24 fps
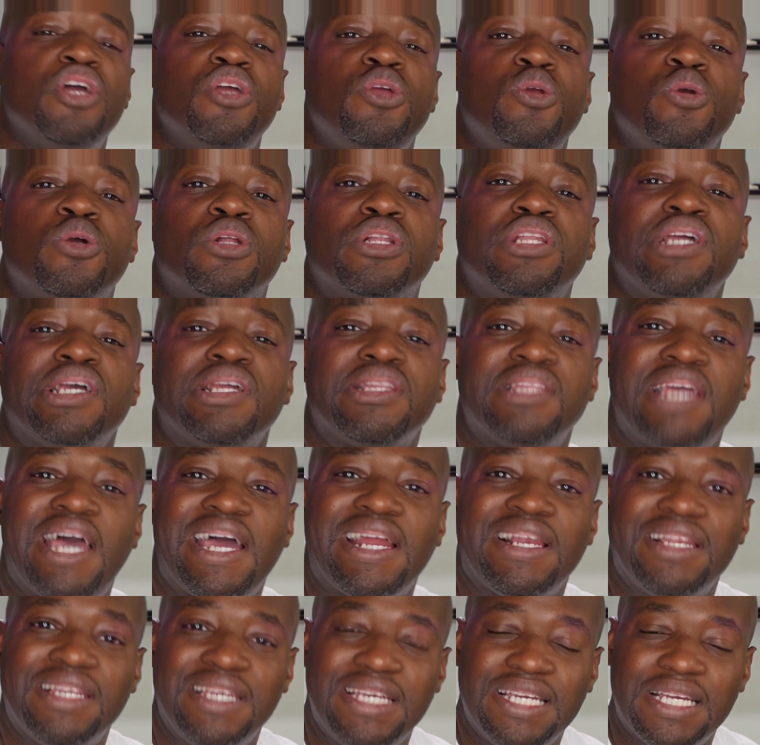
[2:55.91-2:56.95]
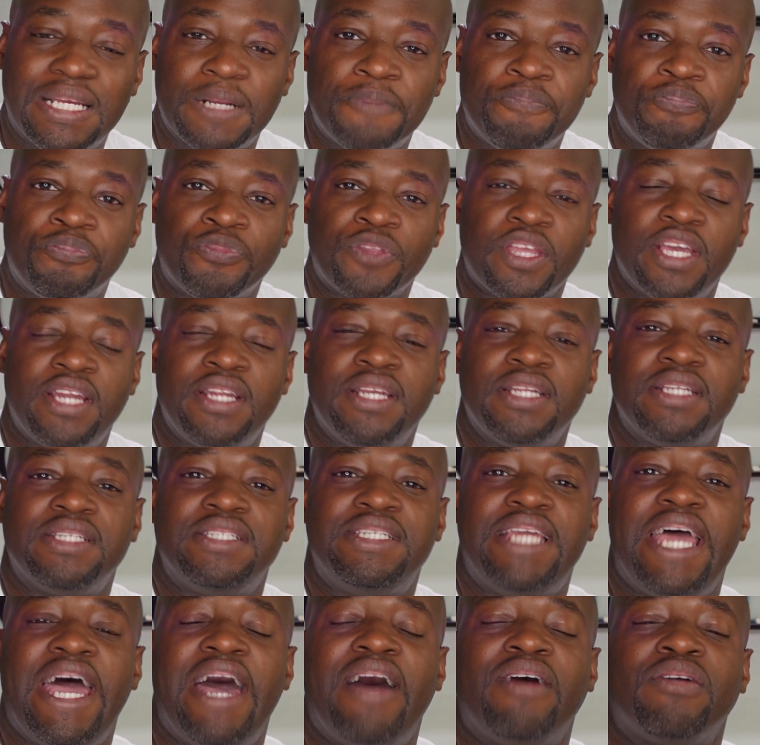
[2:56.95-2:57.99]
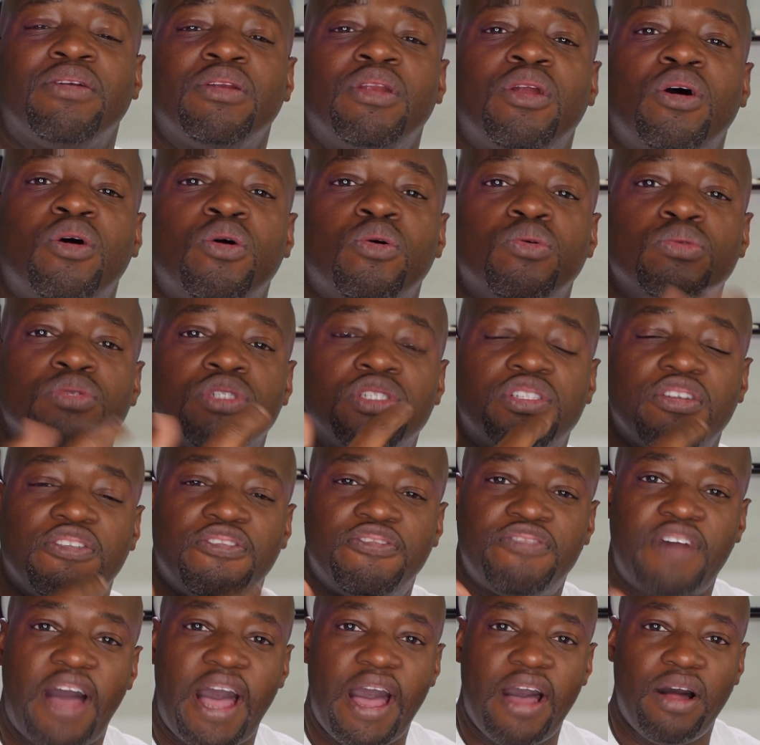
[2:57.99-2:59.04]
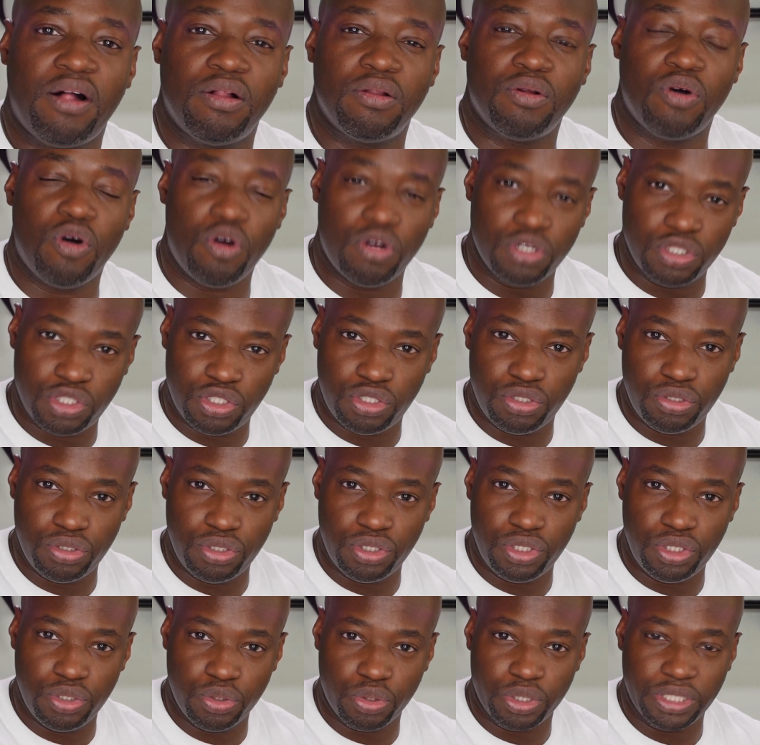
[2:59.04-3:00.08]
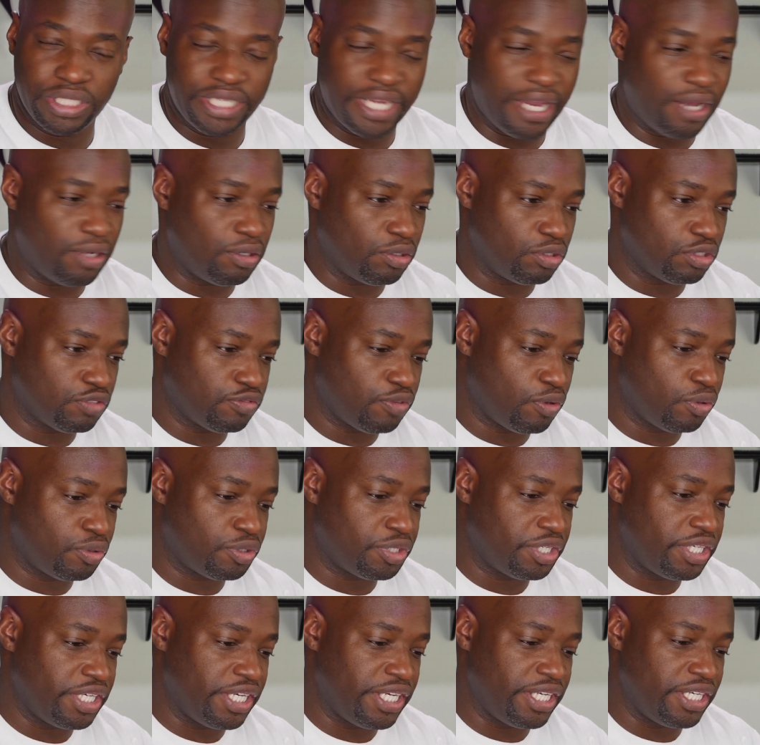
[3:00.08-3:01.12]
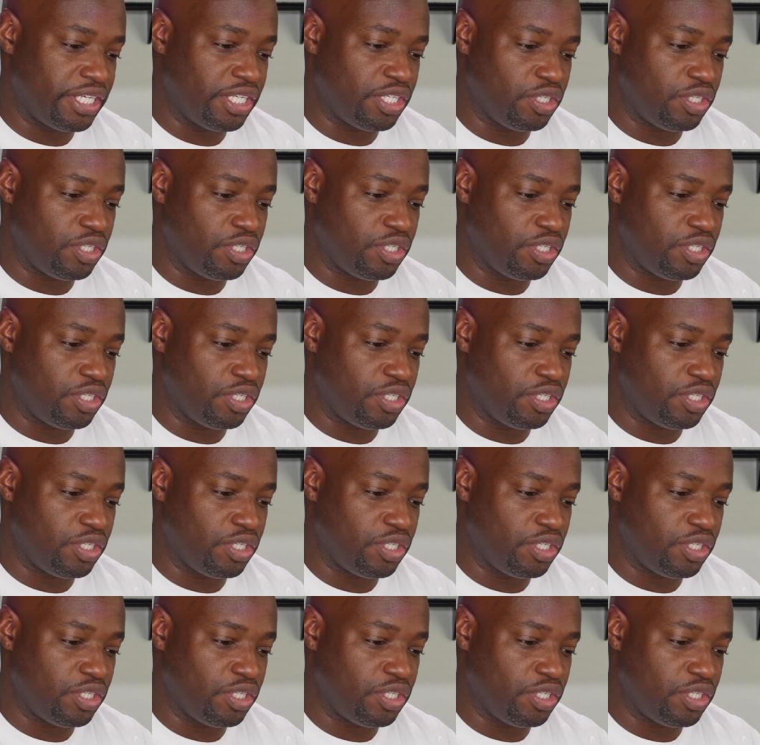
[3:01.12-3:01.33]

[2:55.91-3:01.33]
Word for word: You click that link, and it downloads the file onto your downloads folder in